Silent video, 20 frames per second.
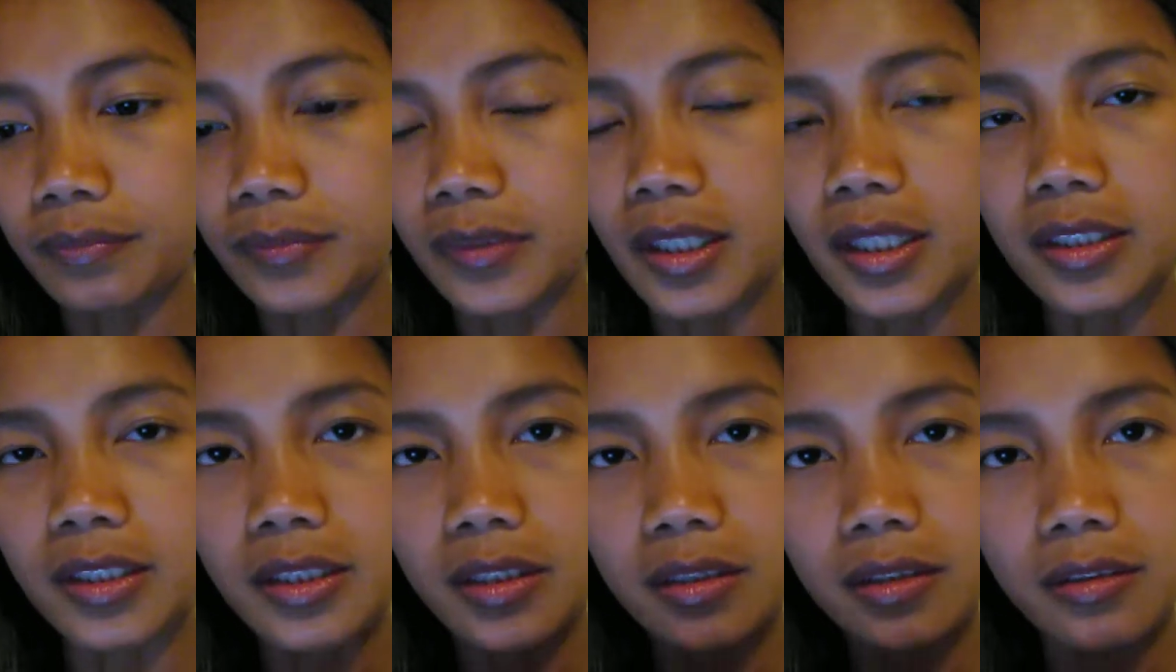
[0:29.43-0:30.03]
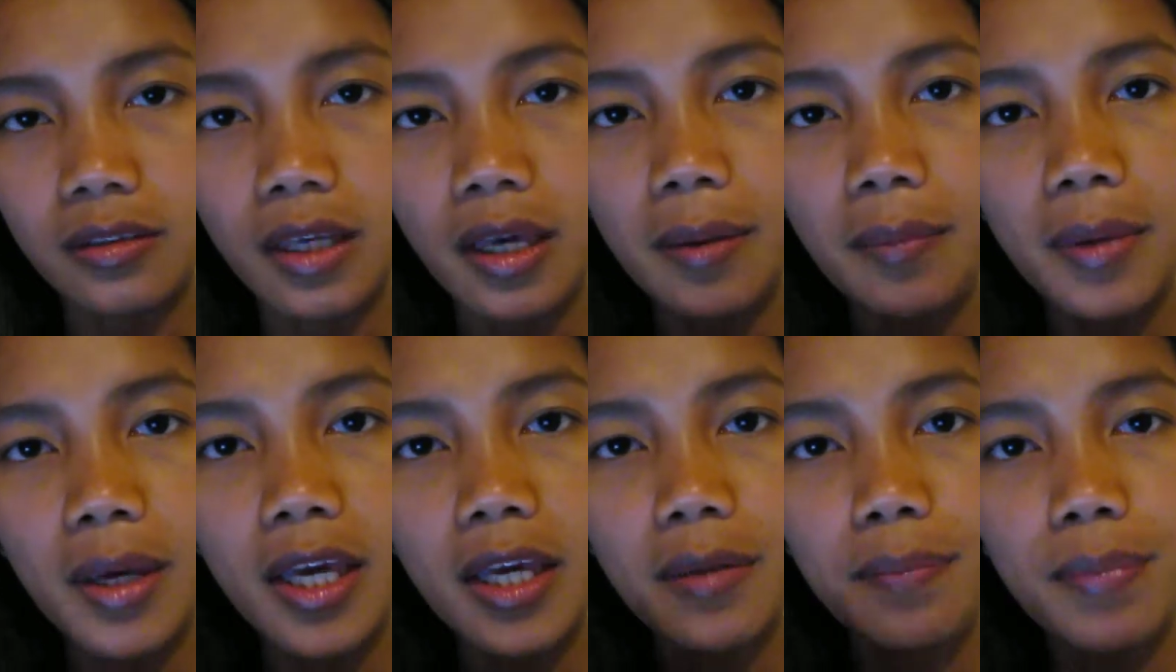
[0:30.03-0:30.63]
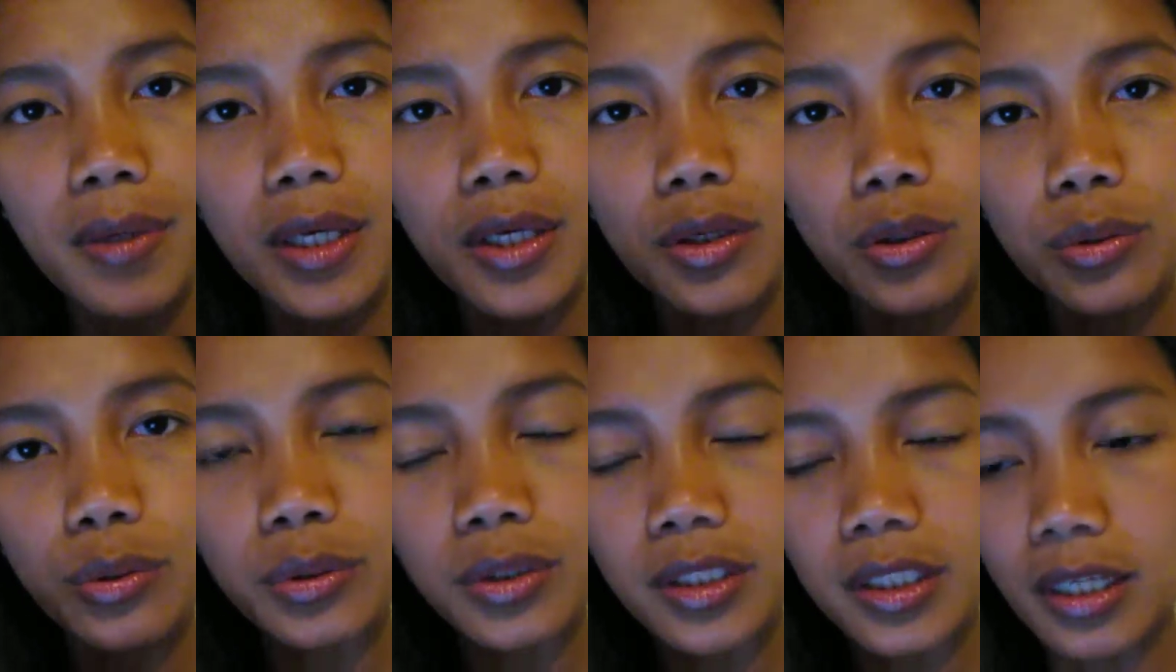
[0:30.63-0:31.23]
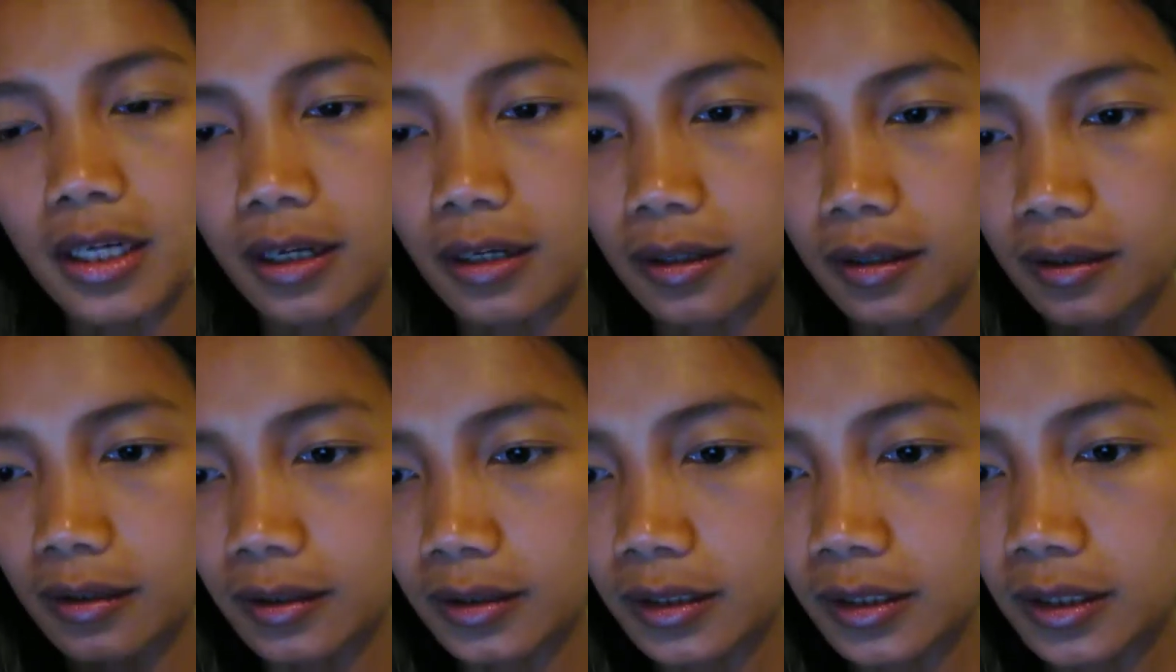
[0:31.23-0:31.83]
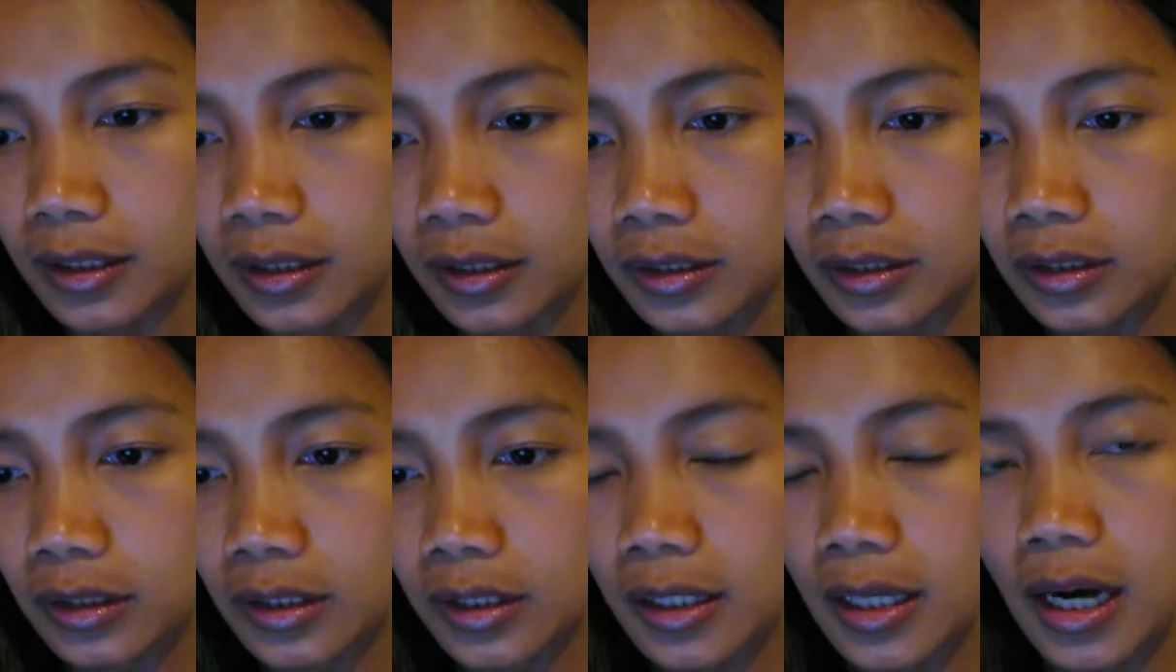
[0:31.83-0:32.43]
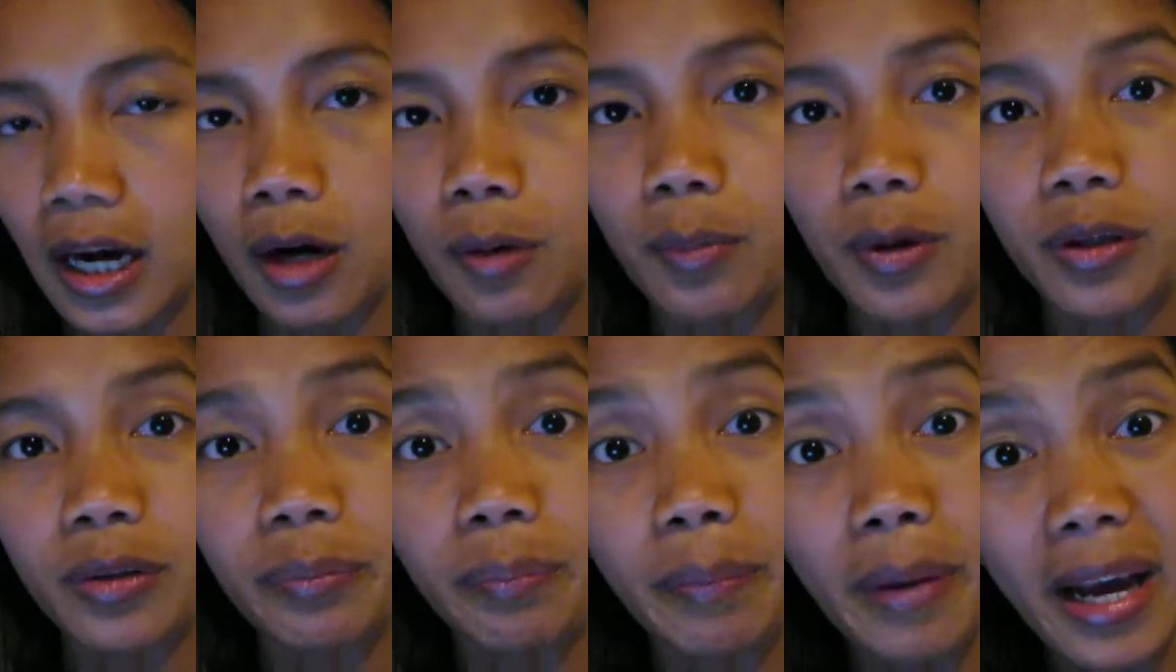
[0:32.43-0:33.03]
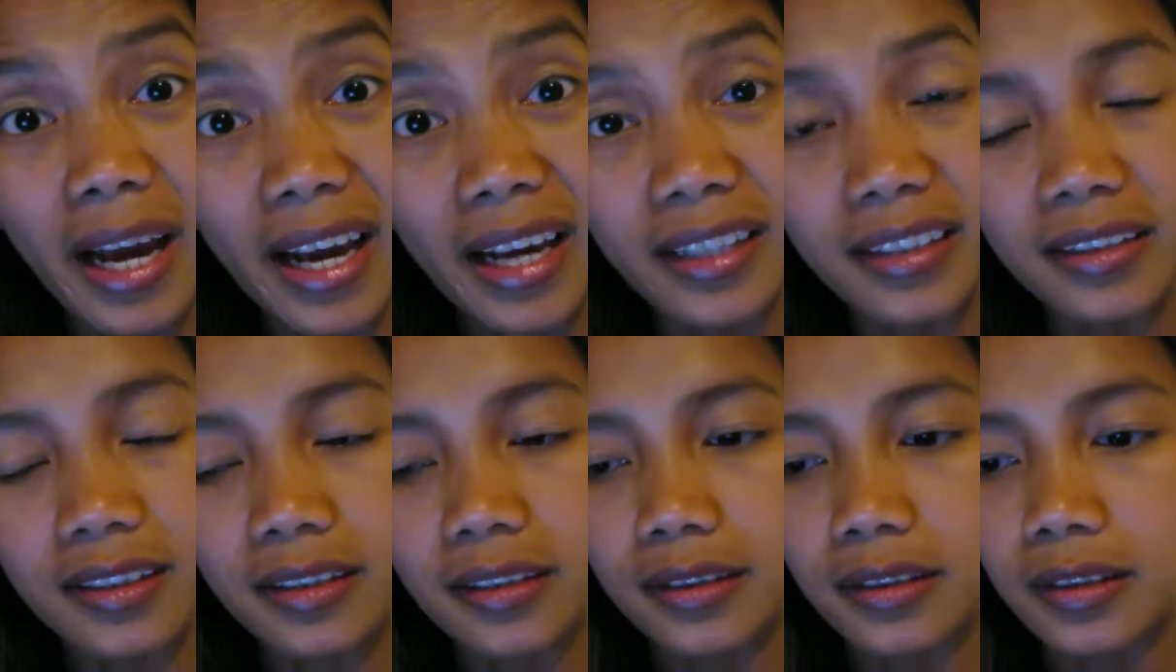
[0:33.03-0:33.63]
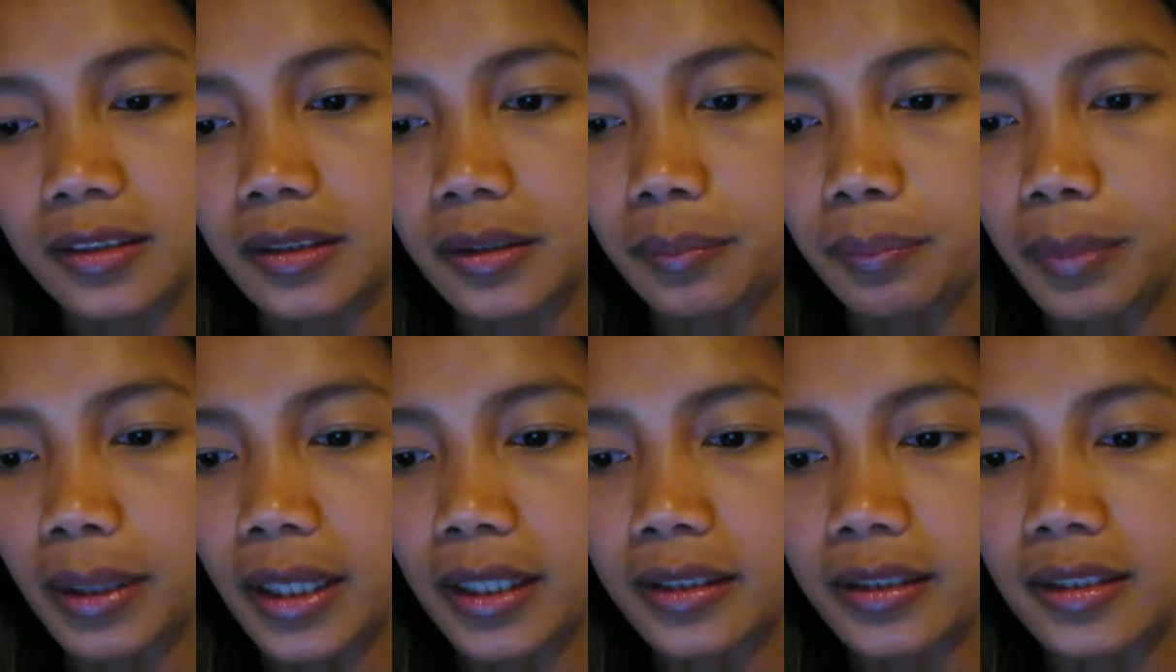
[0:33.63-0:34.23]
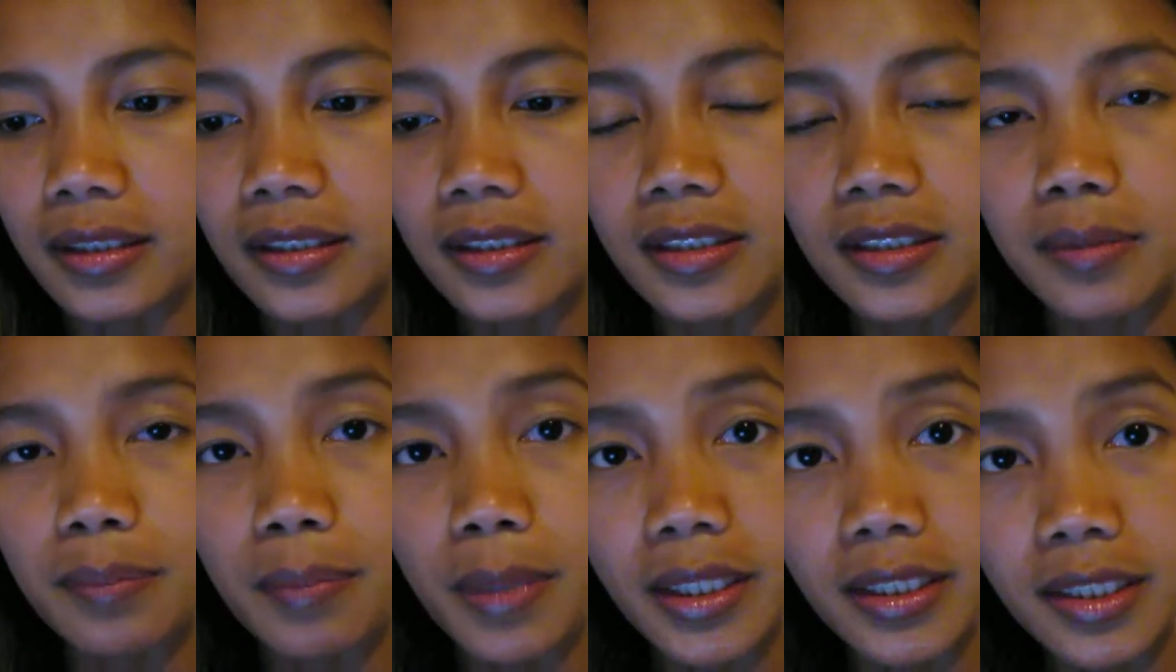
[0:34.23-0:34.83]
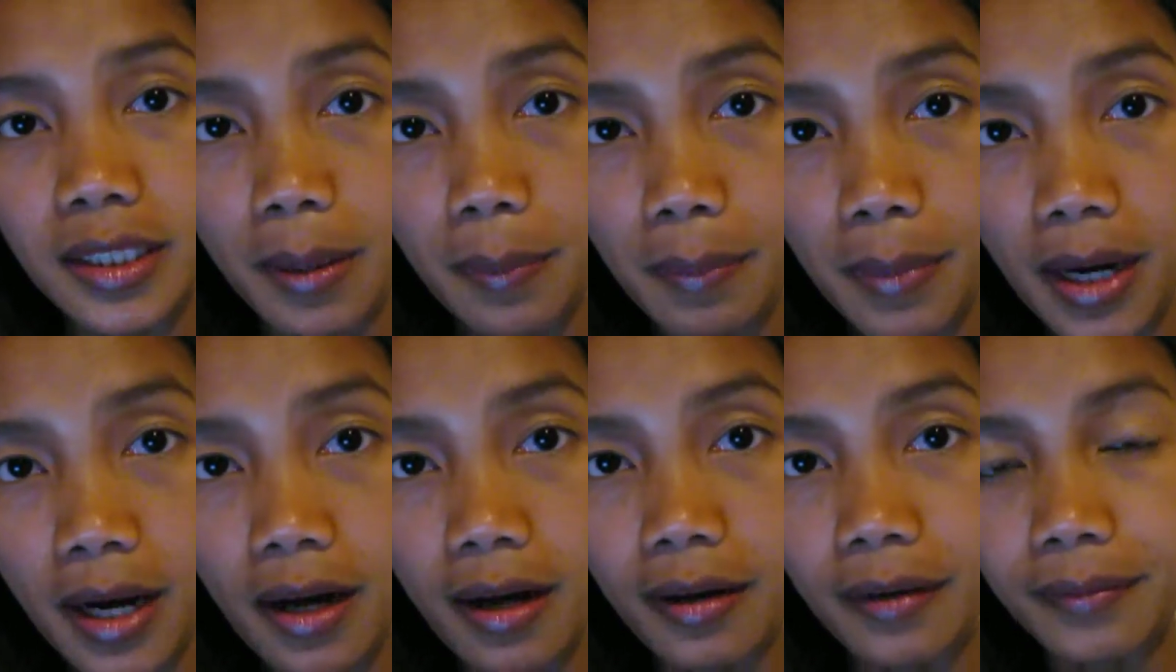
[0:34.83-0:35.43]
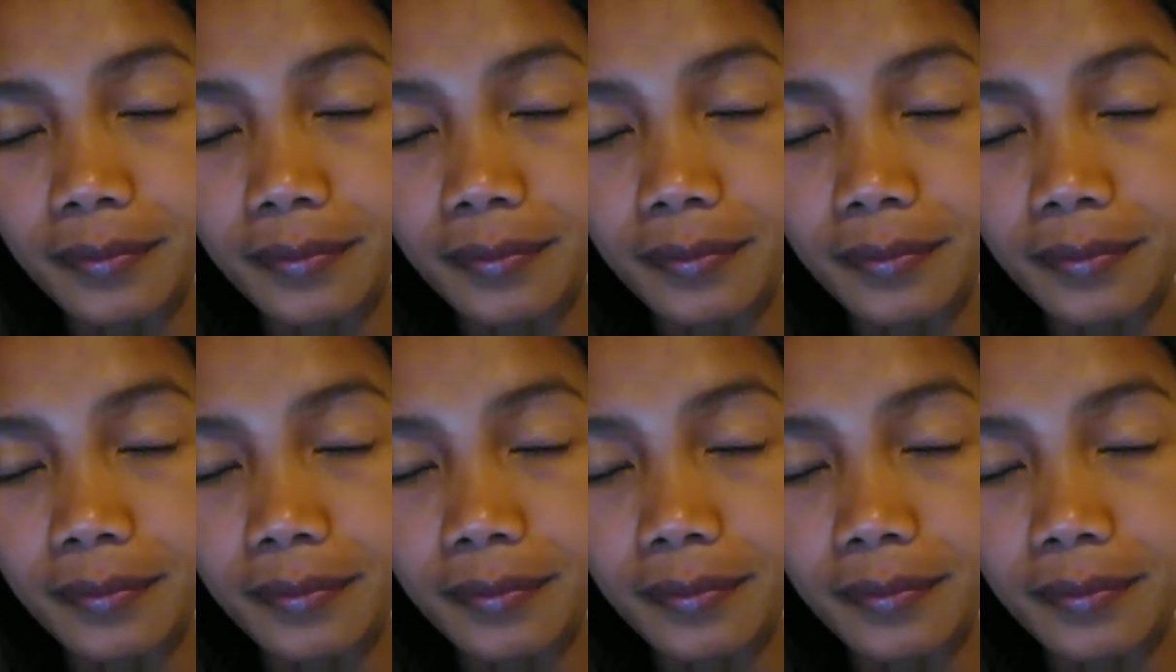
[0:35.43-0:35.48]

It's M-A-B-U-T-I. How about bad? Bad is masama.